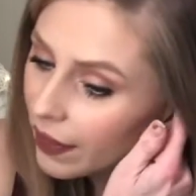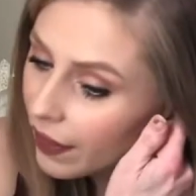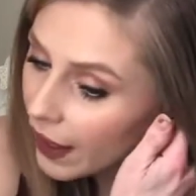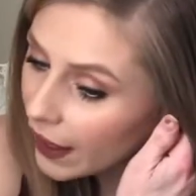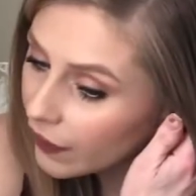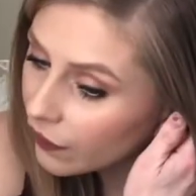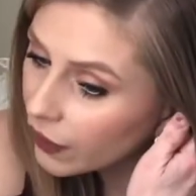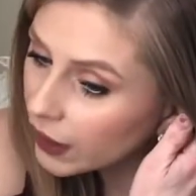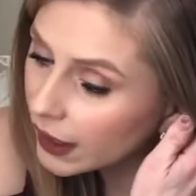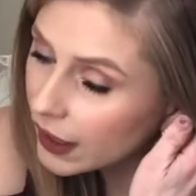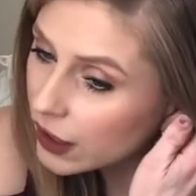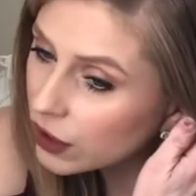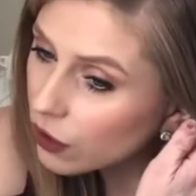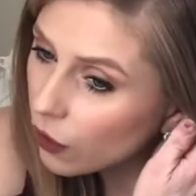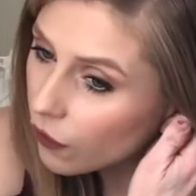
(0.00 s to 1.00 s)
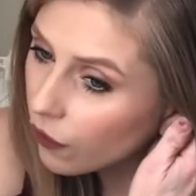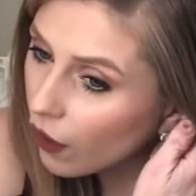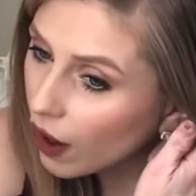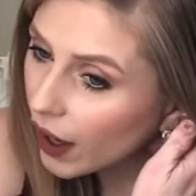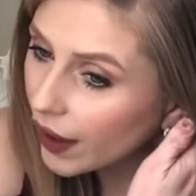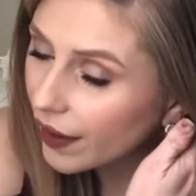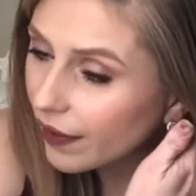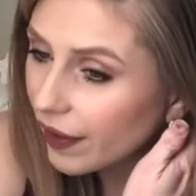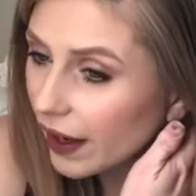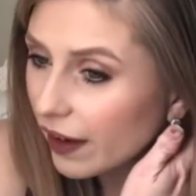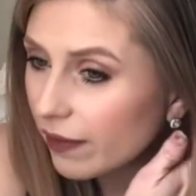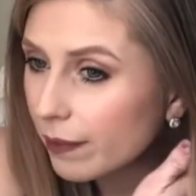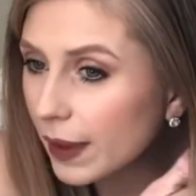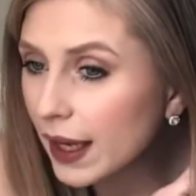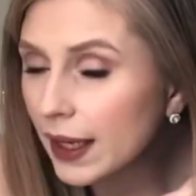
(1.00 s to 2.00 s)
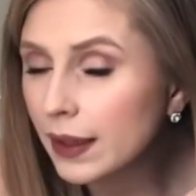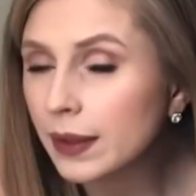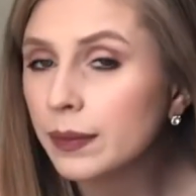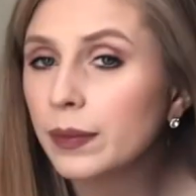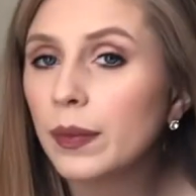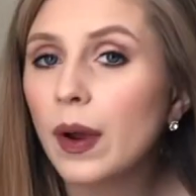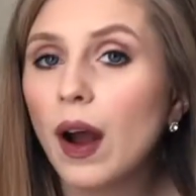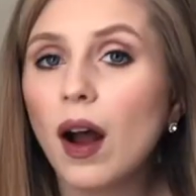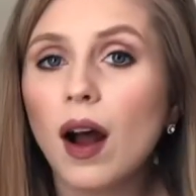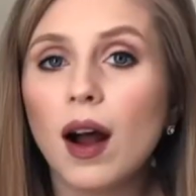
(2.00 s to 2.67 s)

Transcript: Thankfully so far they've been